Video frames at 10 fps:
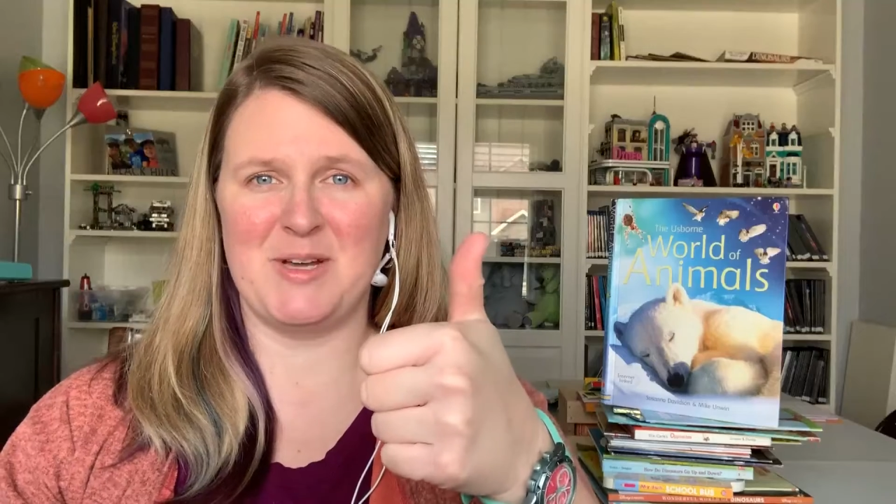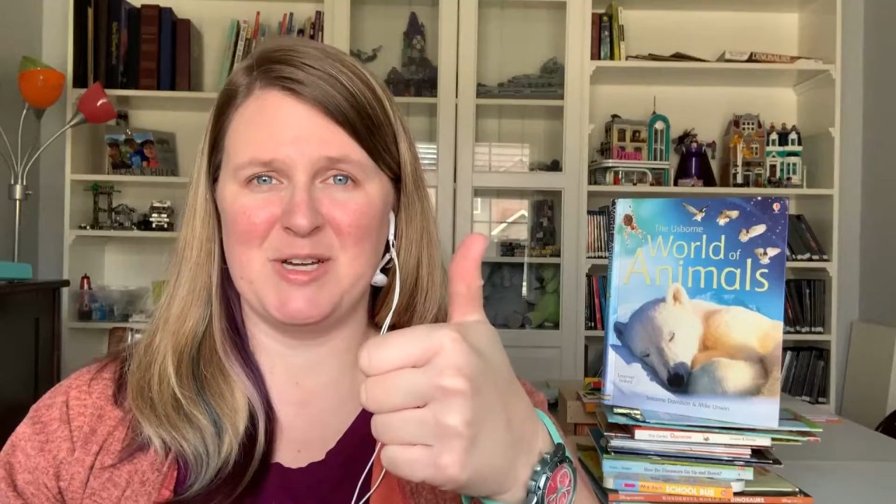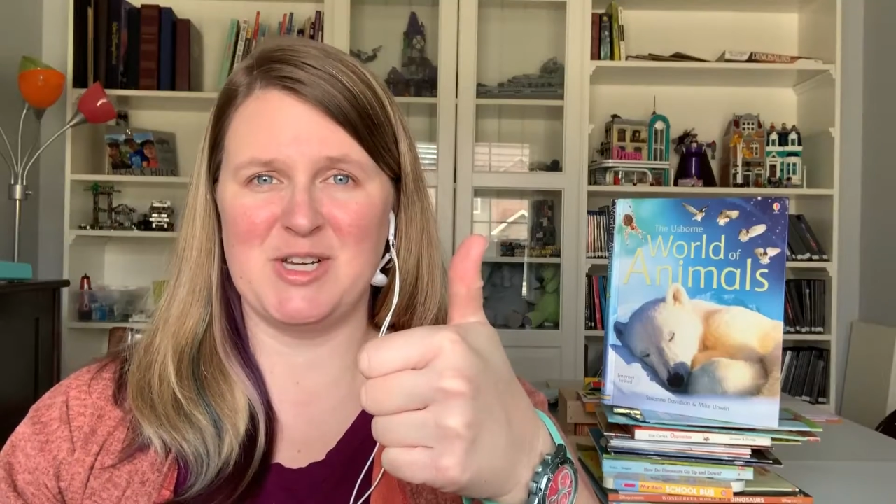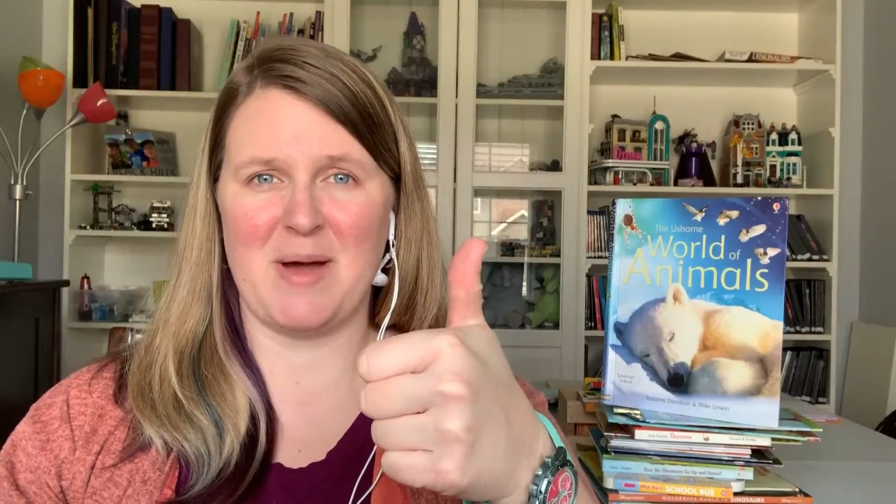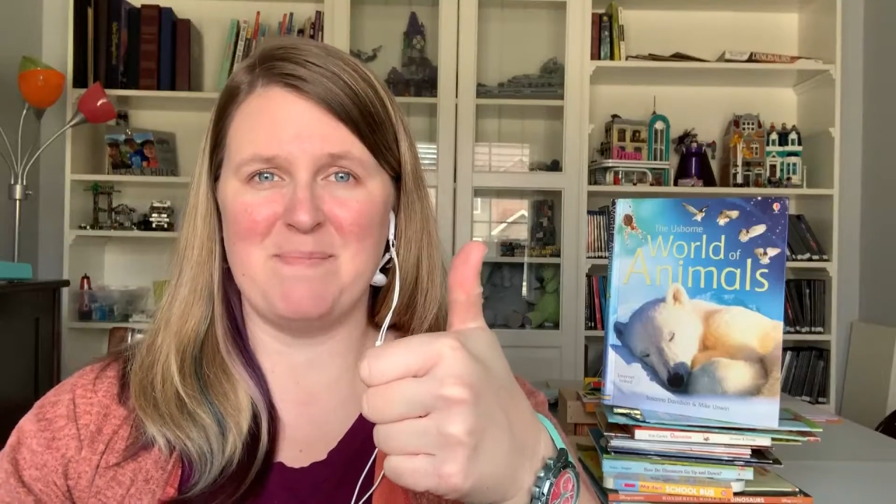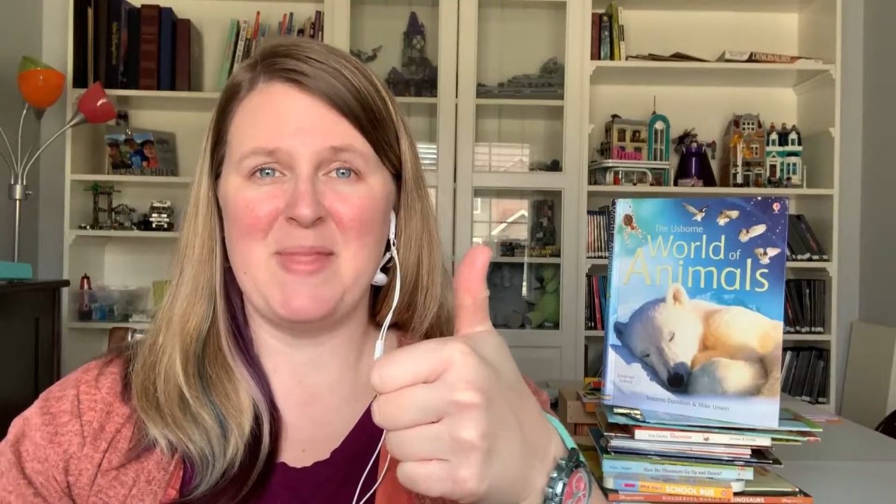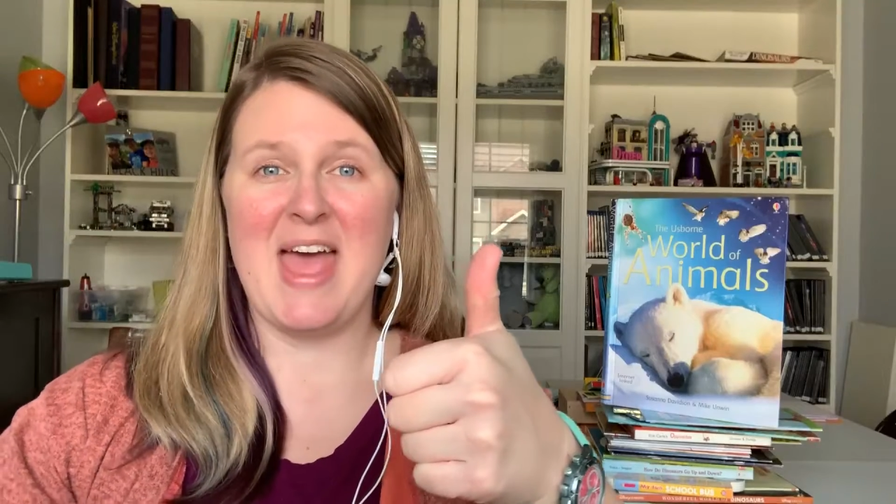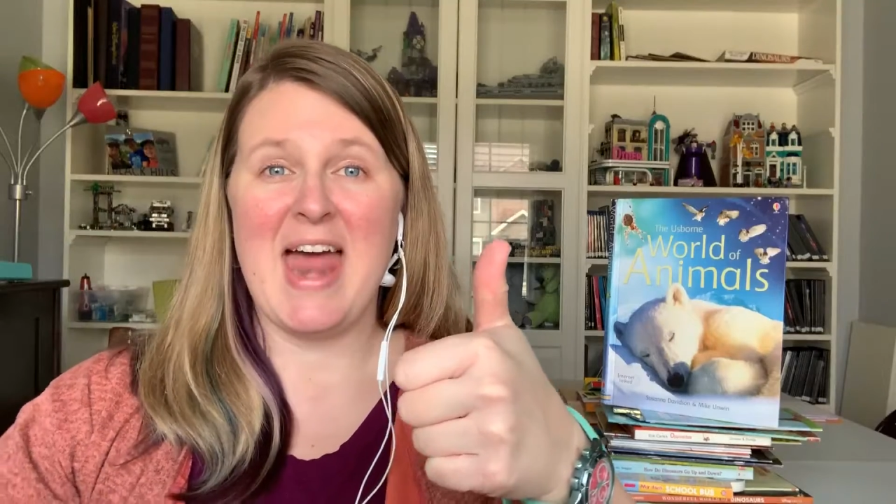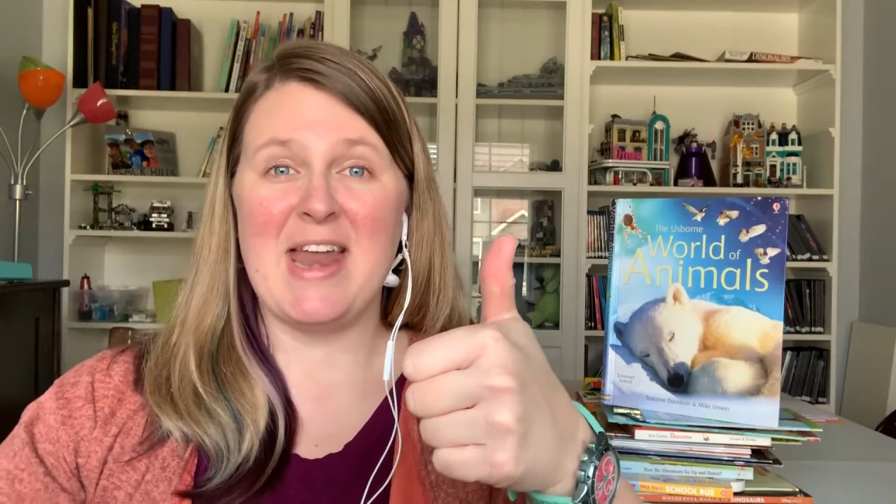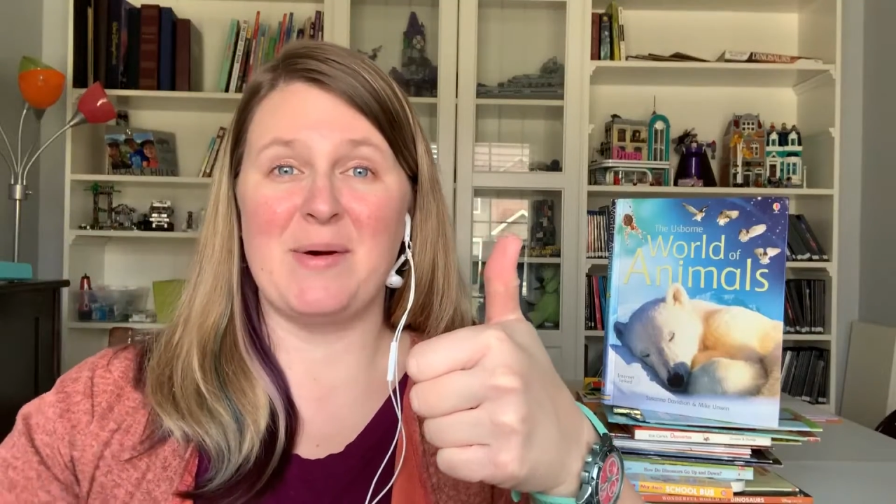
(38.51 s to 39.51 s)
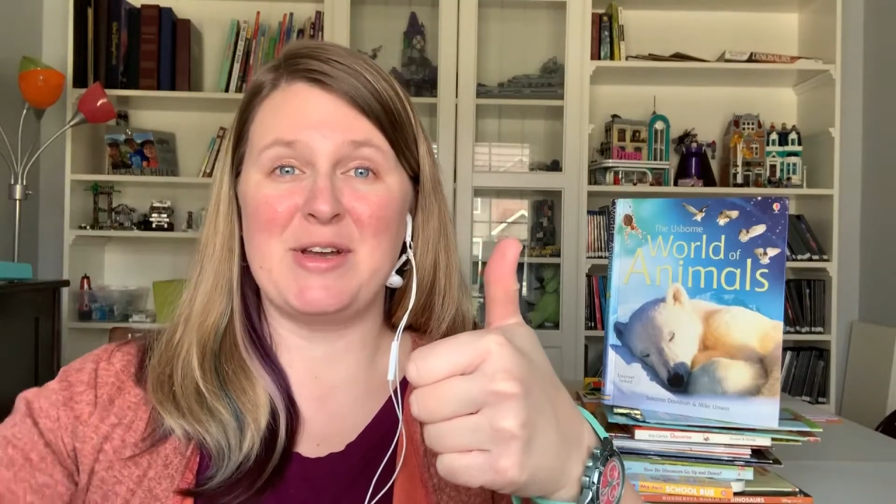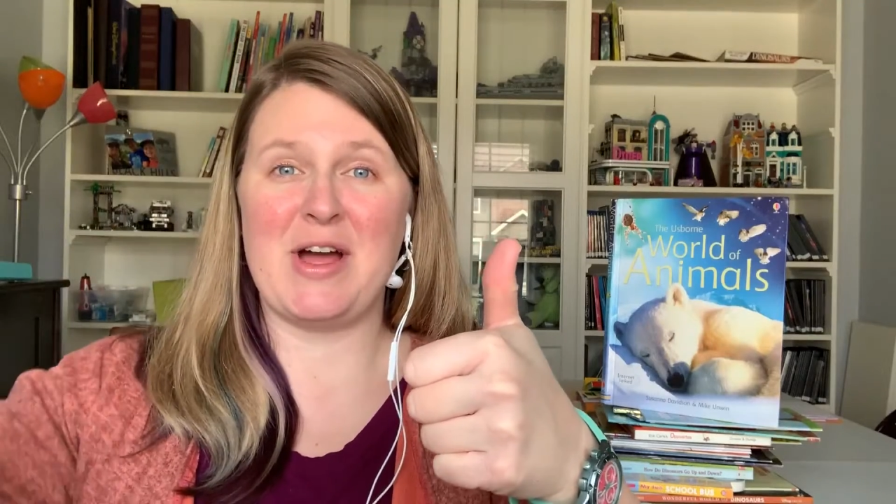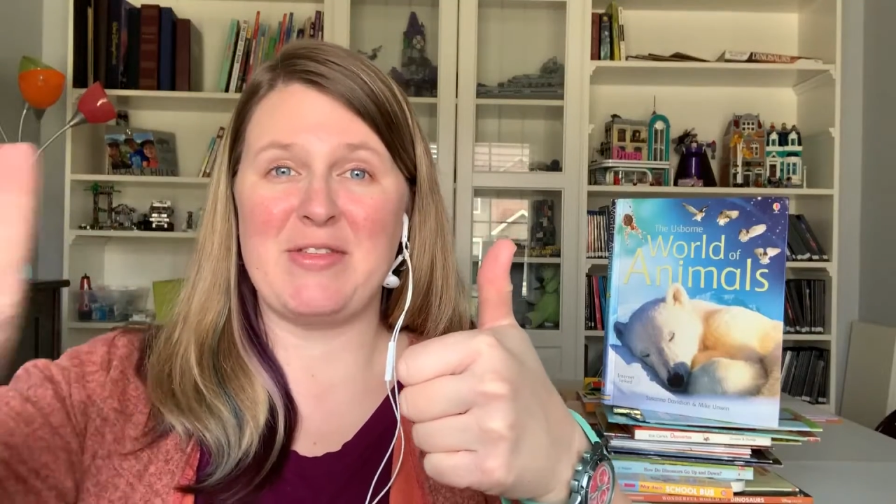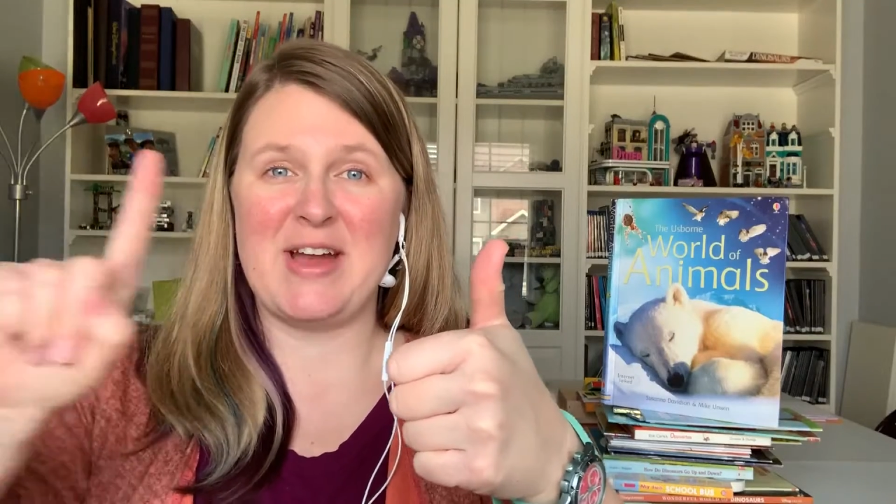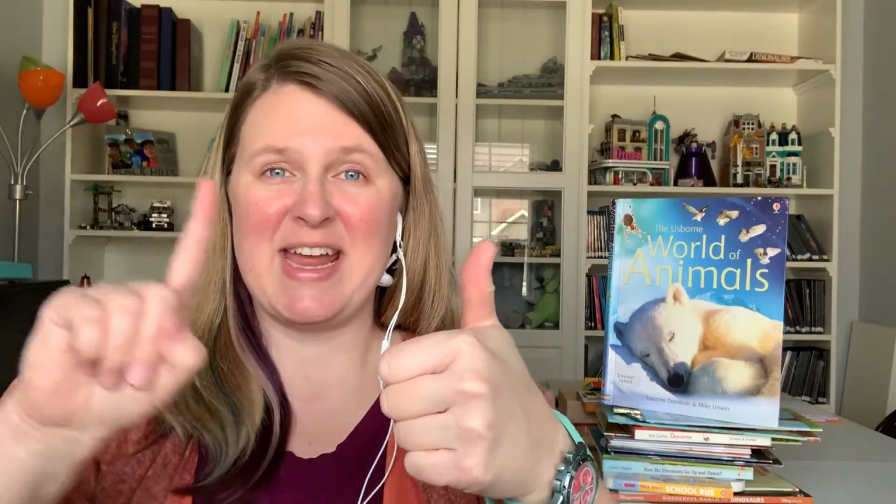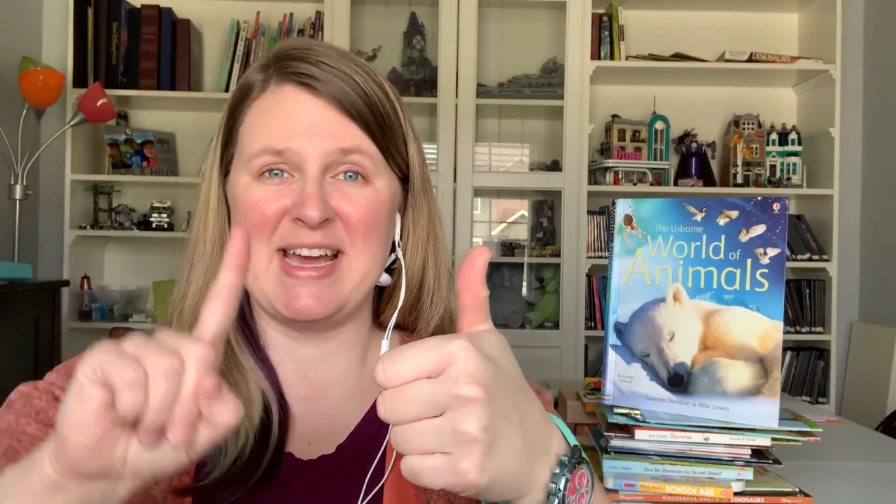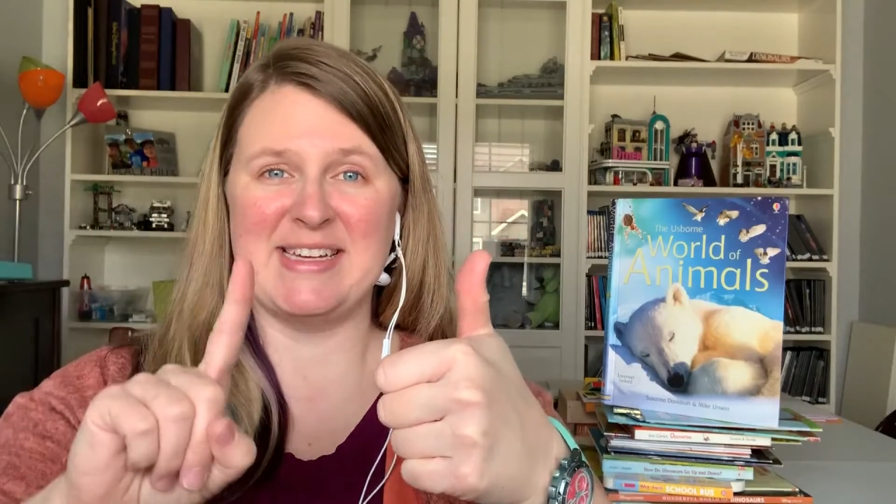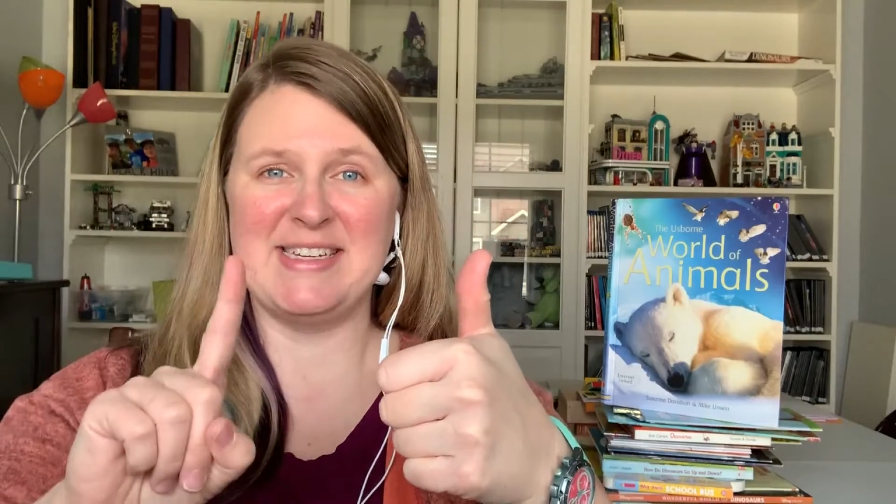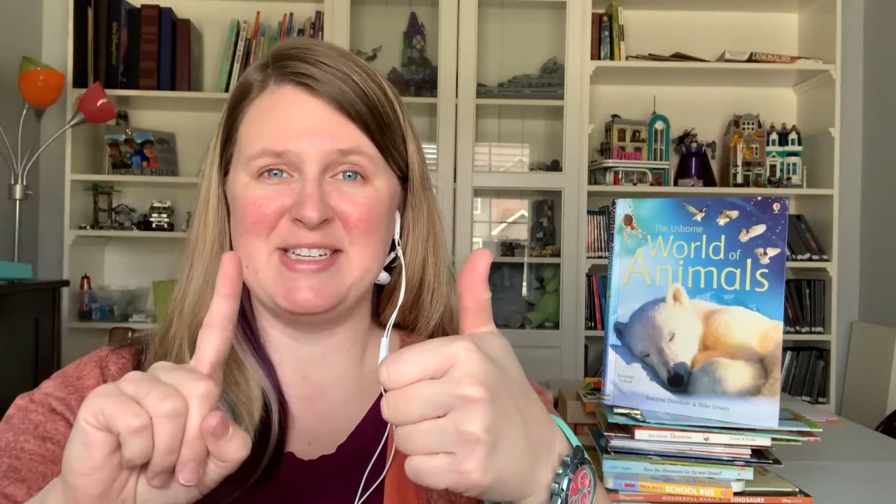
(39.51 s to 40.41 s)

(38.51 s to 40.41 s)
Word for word: Good job. Now, on your other hand,